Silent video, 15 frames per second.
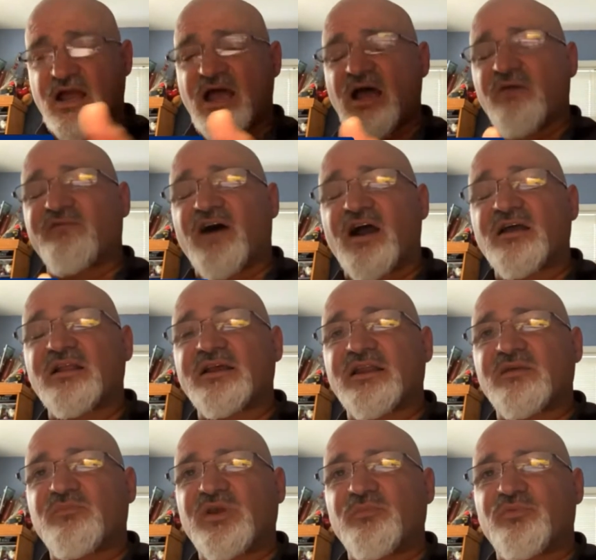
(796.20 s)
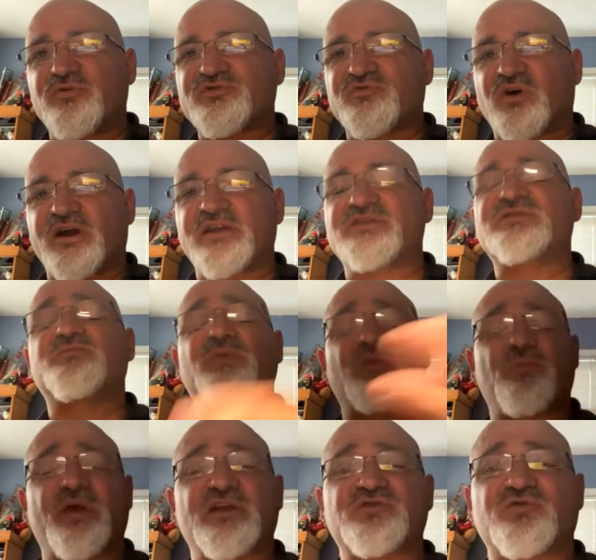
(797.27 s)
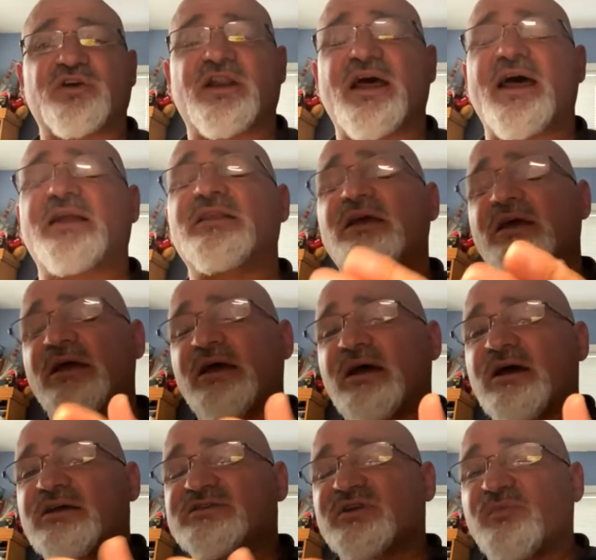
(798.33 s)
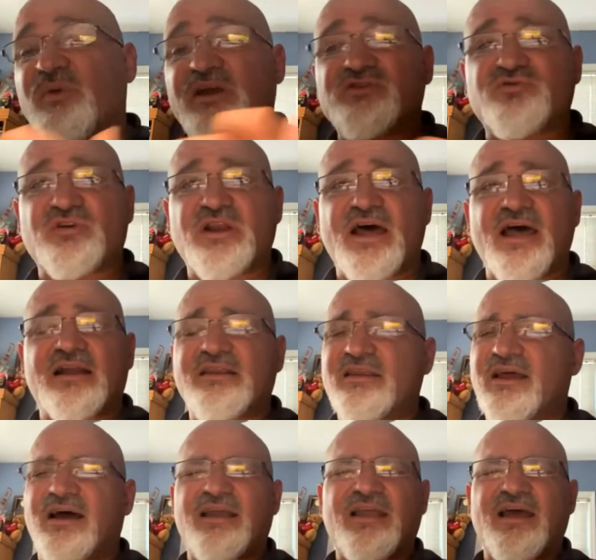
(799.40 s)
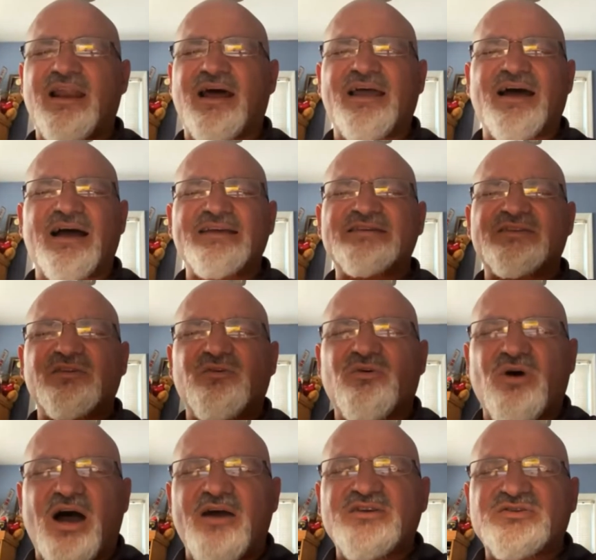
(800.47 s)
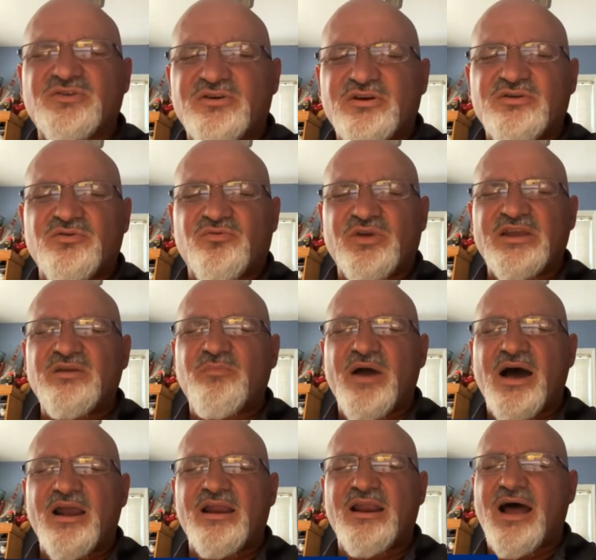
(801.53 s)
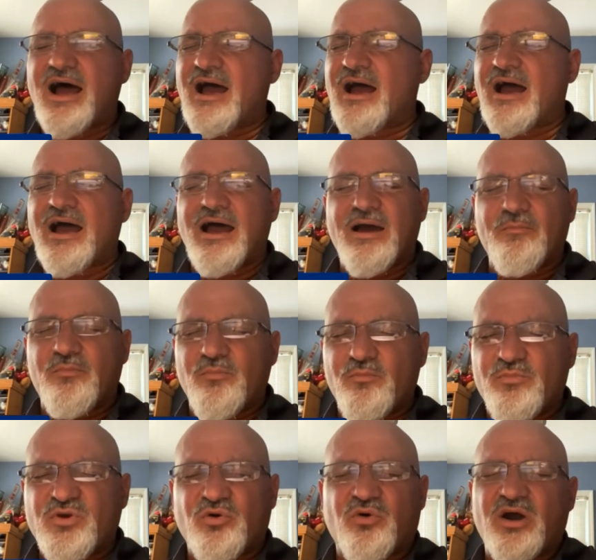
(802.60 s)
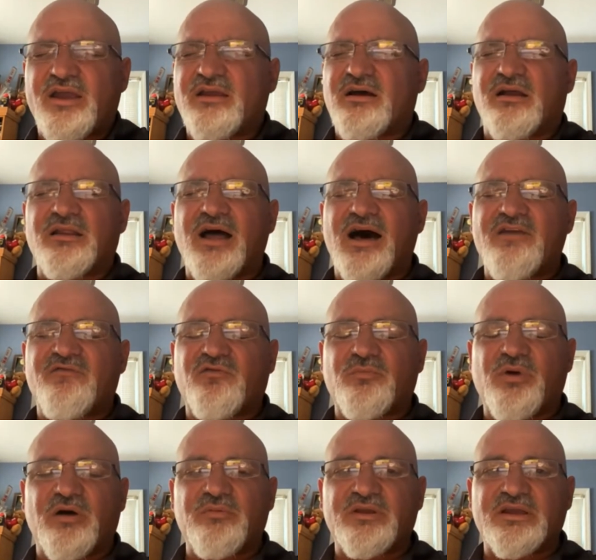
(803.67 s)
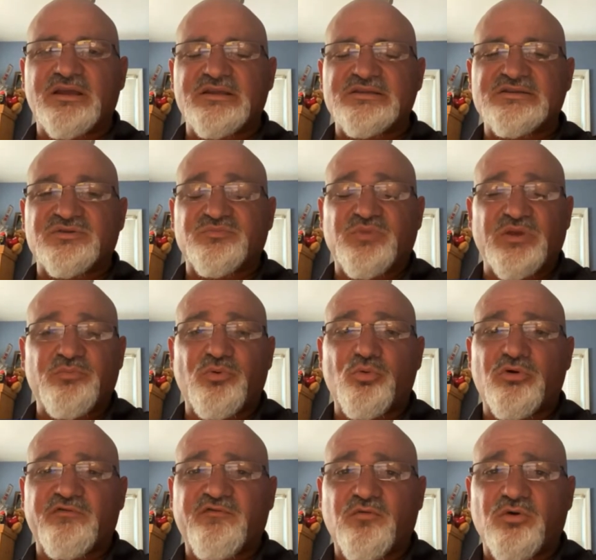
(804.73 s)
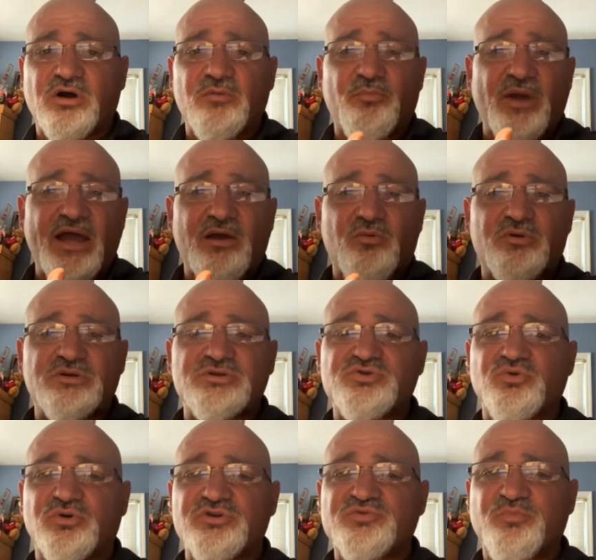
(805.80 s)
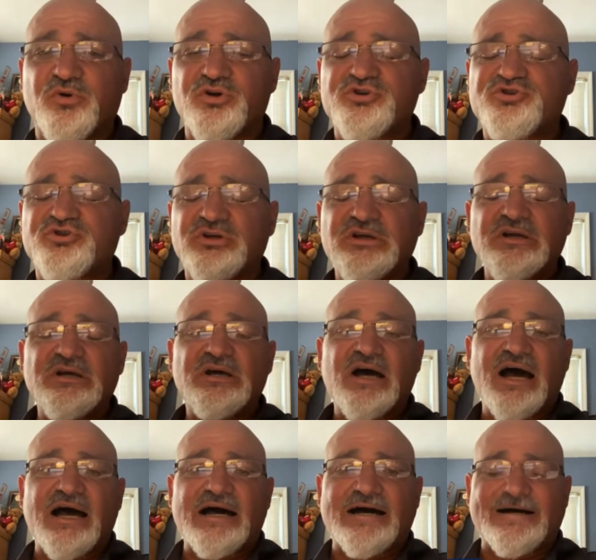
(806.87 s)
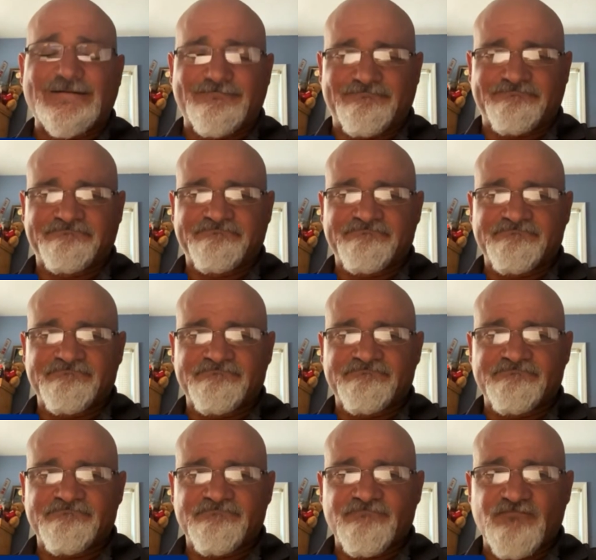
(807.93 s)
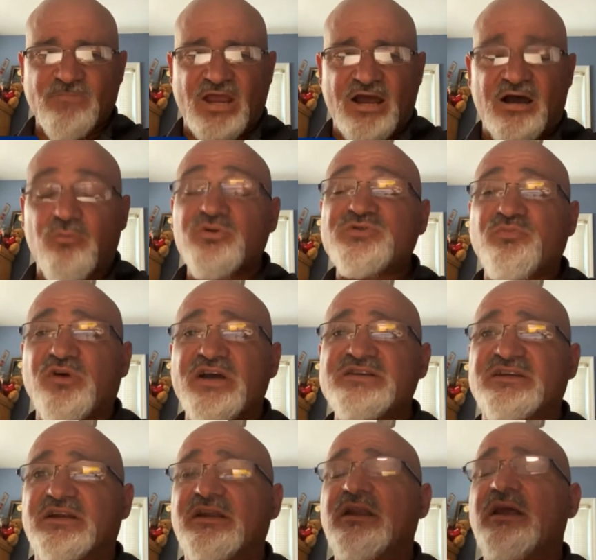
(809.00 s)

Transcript: violating people's rights, the Patriot Act. So the Patriot Act, again, I started to read about it. You're right. A lot of Republicans and people were for it back when George Bush was president.